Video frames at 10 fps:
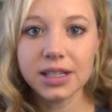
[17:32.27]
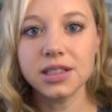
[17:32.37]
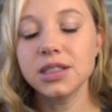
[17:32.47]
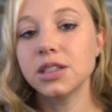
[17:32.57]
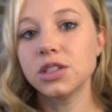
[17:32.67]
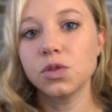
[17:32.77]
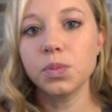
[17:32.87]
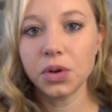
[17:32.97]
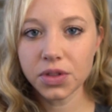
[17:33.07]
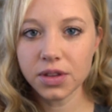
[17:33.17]
is to do
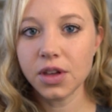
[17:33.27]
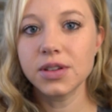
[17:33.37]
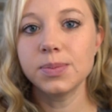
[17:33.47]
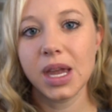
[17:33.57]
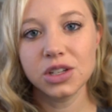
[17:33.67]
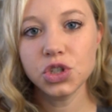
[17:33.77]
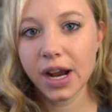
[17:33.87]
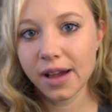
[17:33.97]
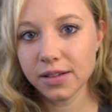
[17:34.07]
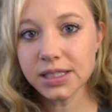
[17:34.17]
both of those main
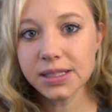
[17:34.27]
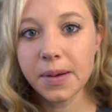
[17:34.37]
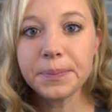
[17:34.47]
trails.